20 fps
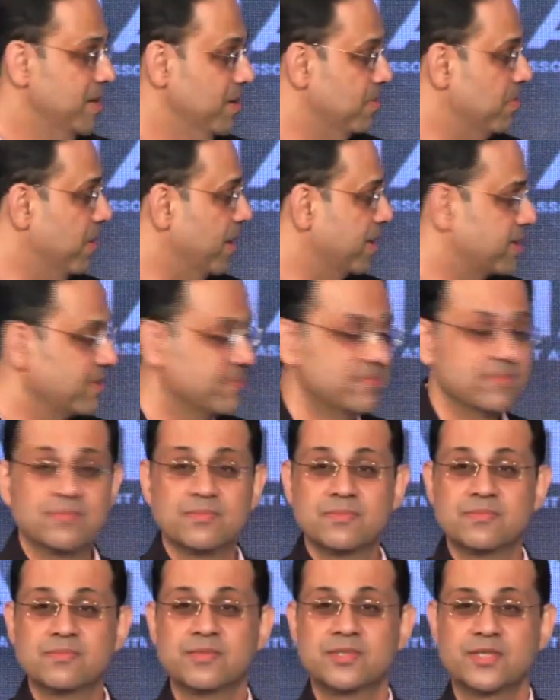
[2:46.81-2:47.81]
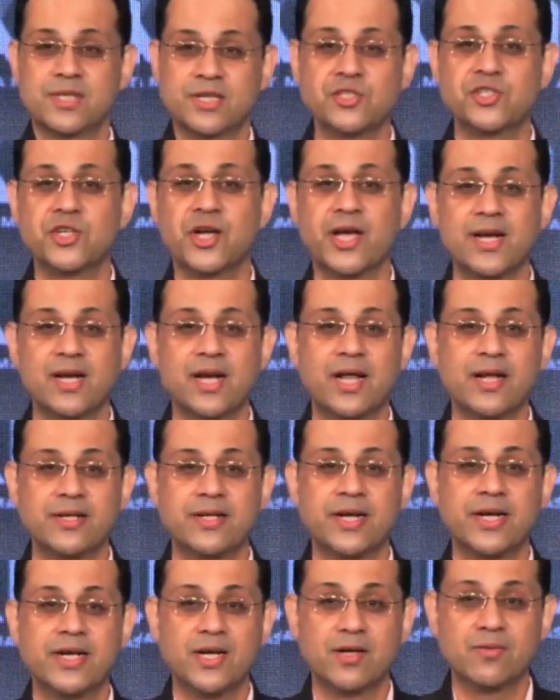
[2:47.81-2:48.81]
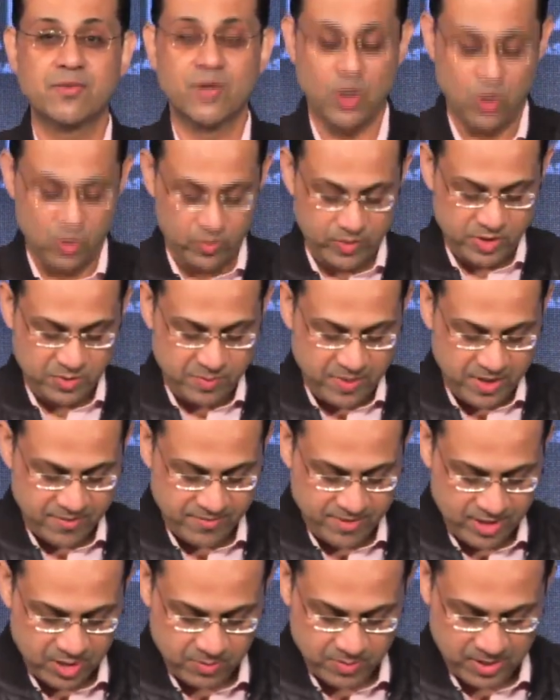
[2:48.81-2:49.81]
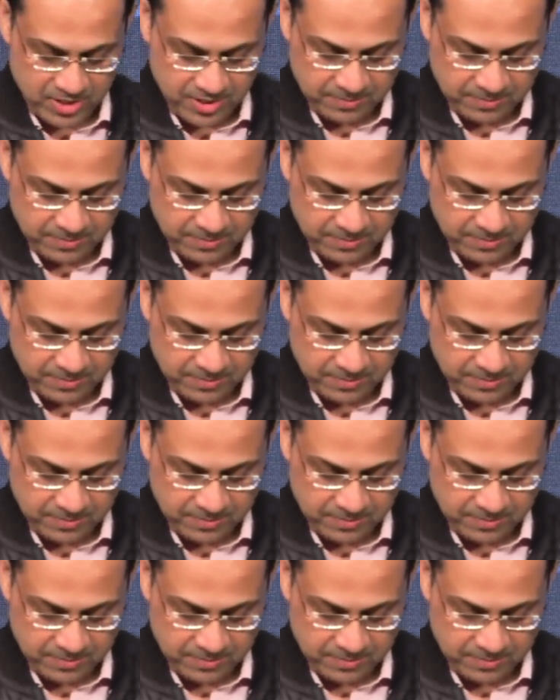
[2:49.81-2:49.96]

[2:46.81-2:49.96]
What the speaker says: But sunshine, like data, will always be available.